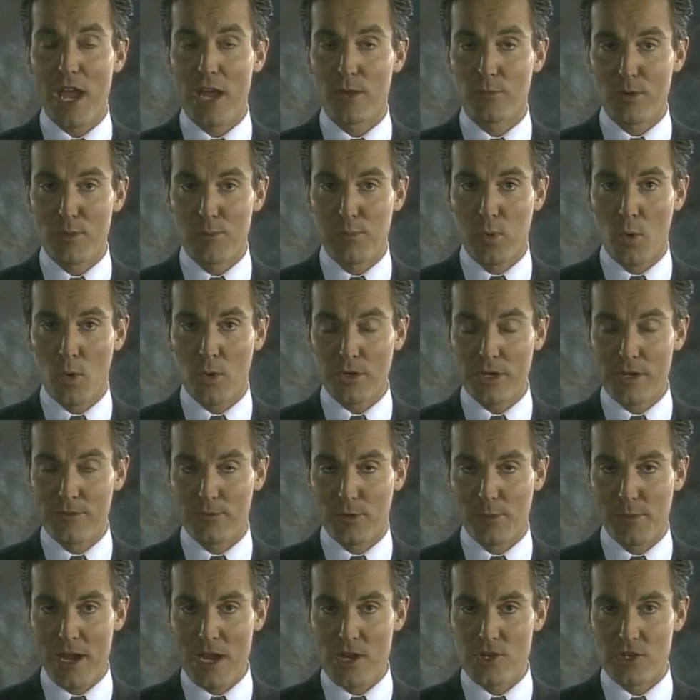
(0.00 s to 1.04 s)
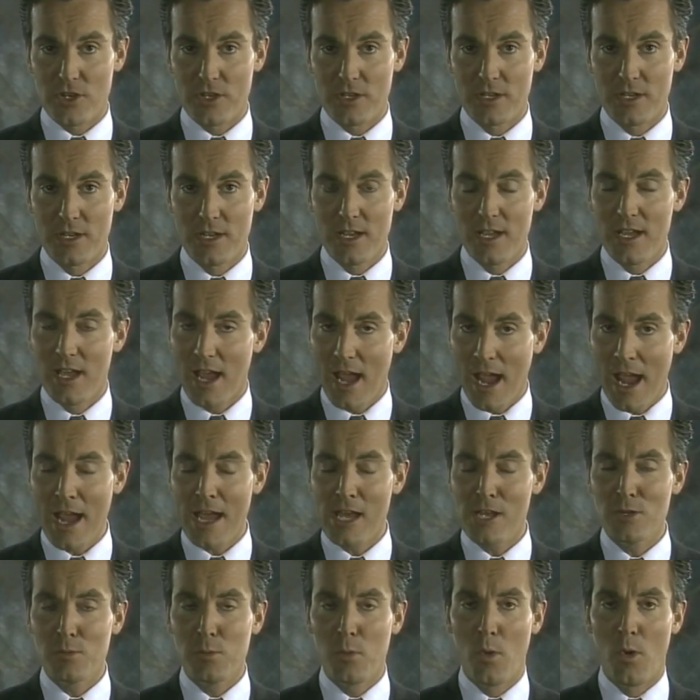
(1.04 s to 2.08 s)
and report information,
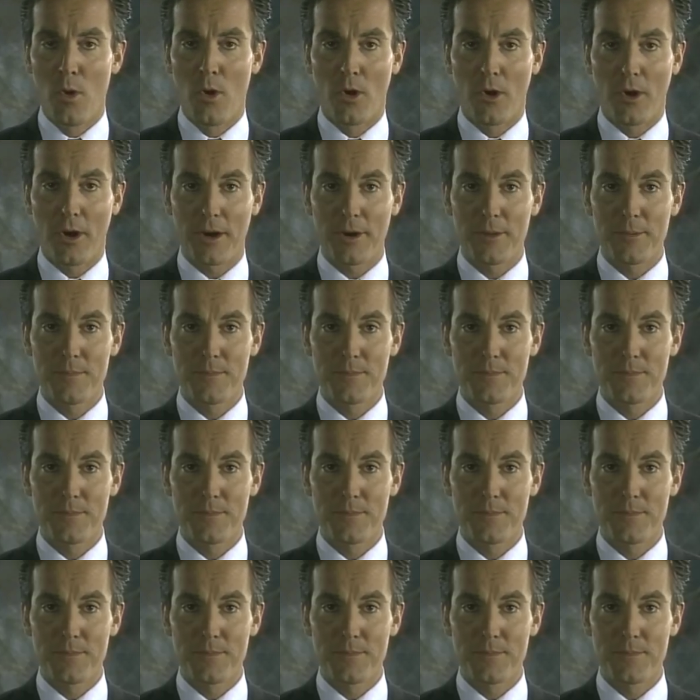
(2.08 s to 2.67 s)
and more.